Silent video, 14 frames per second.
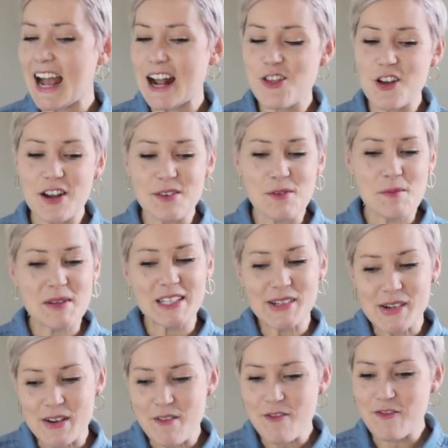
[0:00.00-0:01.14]
I thought it would be
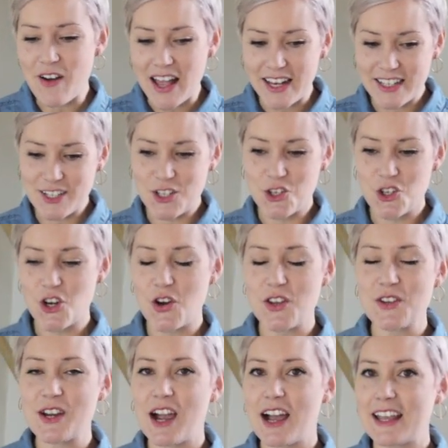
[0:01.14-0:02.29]
sort of fun to show
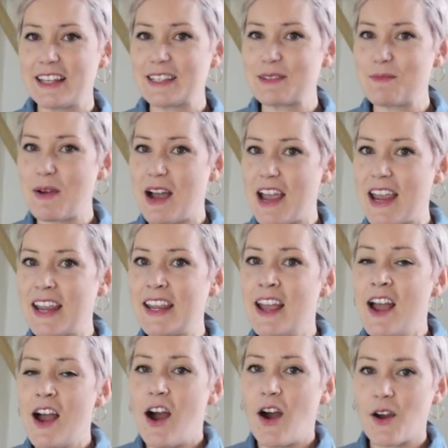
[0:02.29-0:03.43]
you guys my
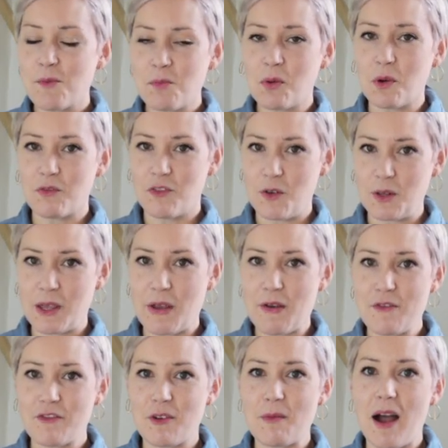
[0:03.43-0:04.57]
art
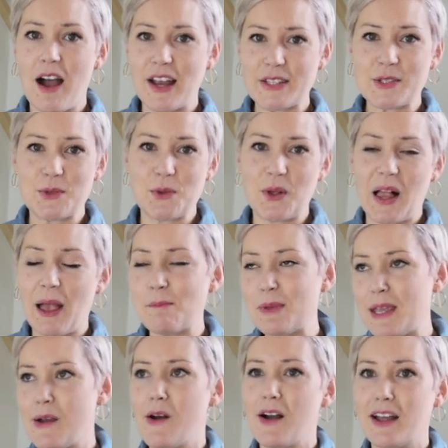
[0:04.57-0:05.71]
portfolio from high school and
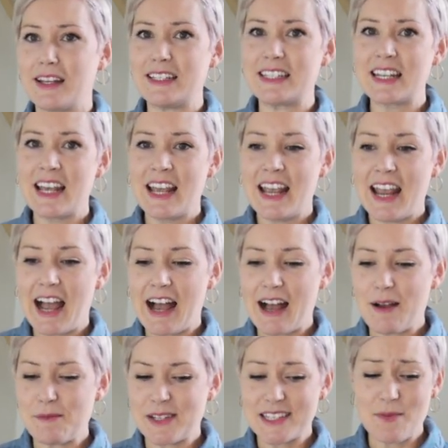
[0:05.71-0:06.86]
beyond.
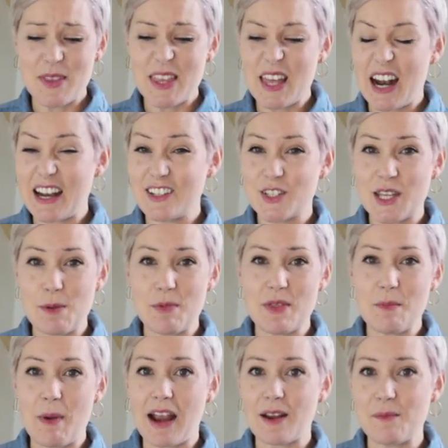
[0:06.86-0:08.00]
Um, it's something that I just keep in
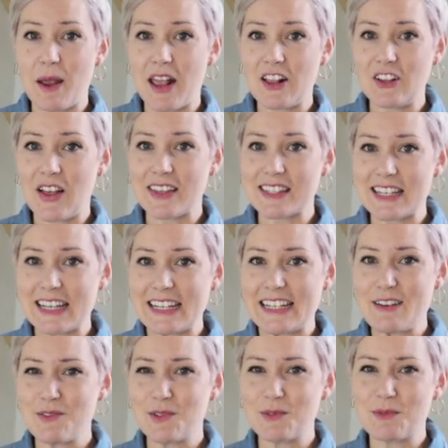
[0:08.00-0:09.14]
the back of my closet and
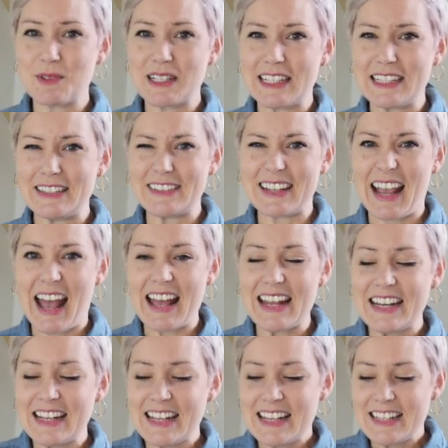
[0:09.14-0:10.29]
never really look at.
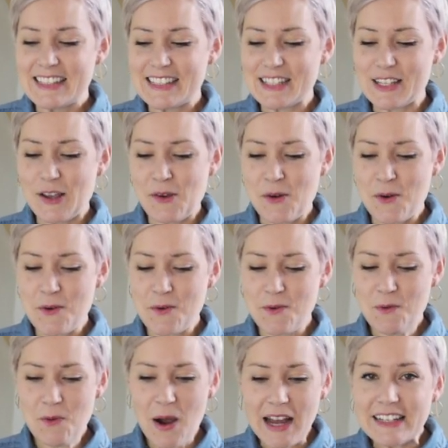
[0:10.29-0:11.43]

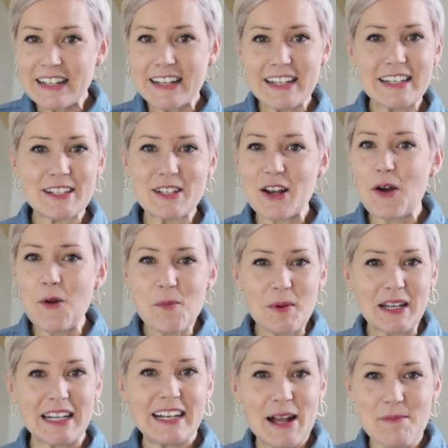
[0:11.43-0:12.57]
So why not open
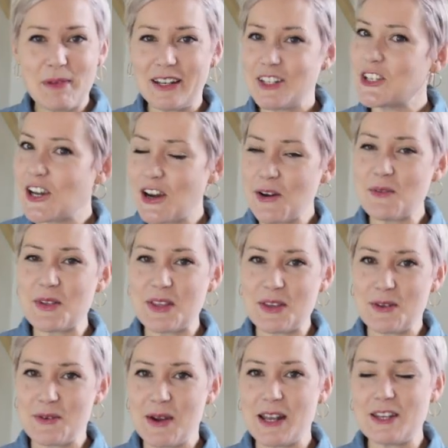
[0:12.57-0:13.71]
it up and share it with
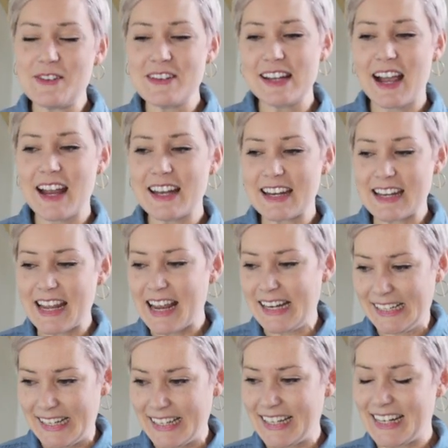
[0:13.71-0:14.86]
you, and you can kind of
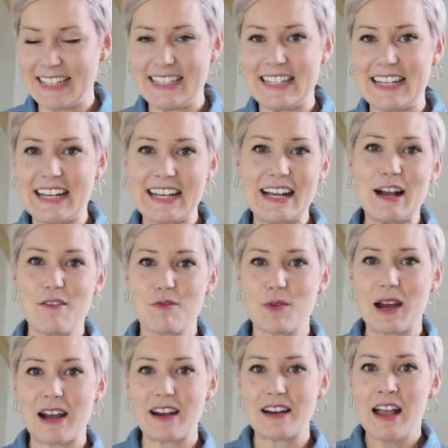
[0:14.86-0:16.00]
get an idea of
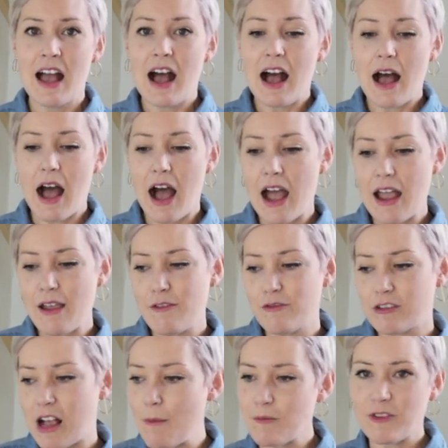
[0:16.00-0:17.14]
where
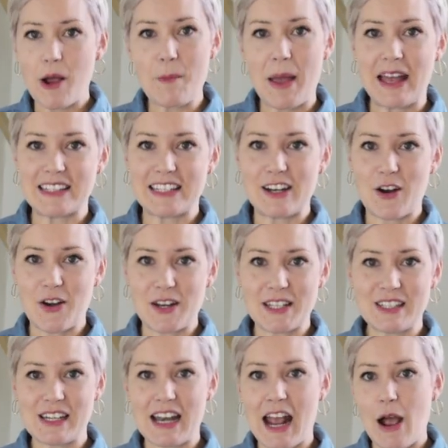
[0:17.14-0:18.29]
I've come from as an
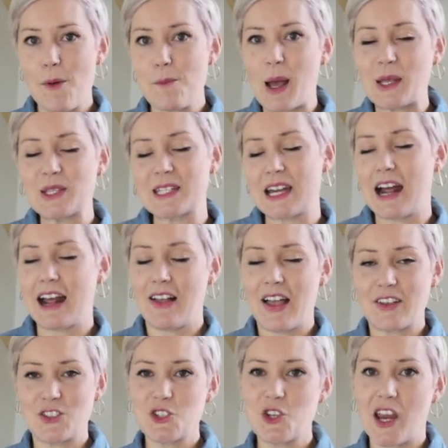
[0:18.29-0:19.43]
artist and how my style
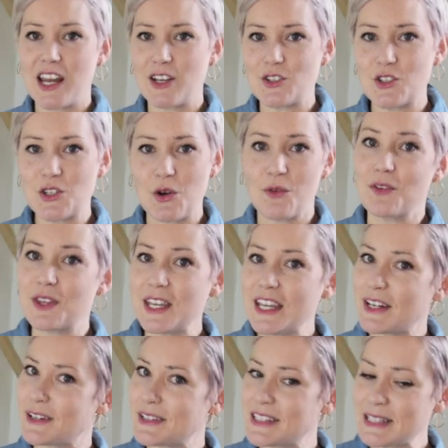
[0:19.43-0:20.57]
has changed over the
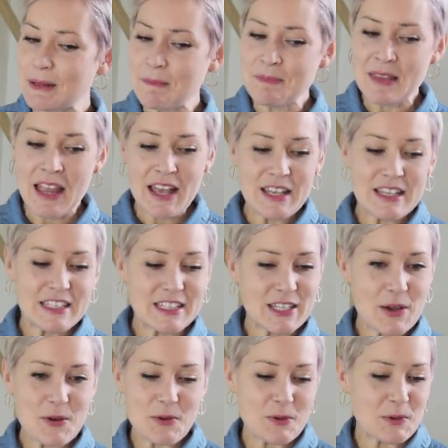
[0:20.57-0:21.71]
years.
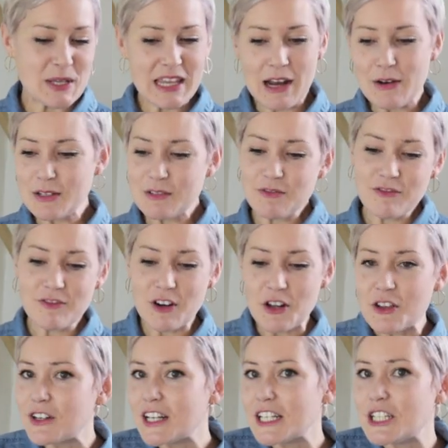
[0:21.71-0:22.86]
So without
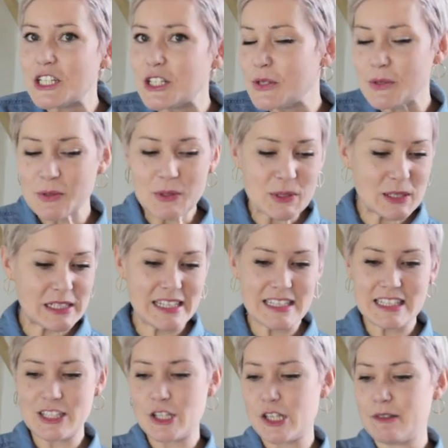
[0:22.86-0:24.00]
further ado,
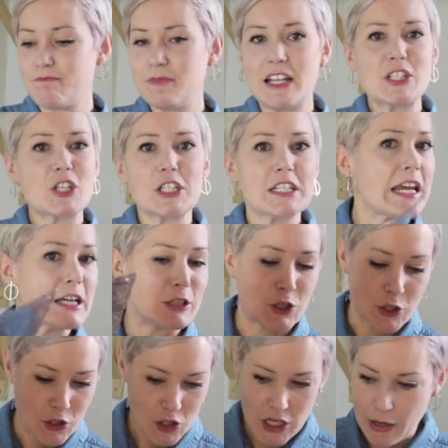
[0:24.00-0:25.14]
let's, let's just take a
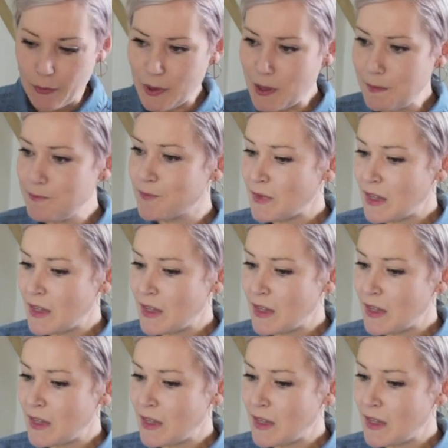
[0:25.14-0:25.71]
look, shall we?